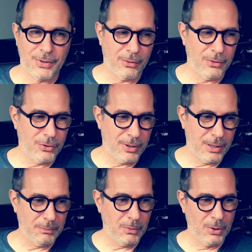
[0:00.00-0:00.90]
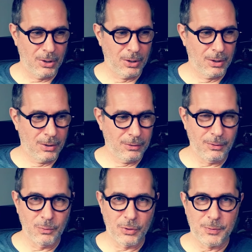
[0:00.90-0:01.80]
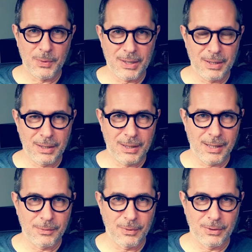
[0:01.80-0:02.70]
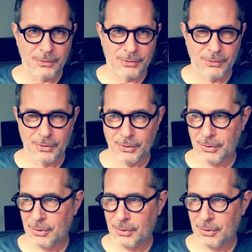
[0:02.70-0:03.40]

Sell the dream, do more speaking engagements,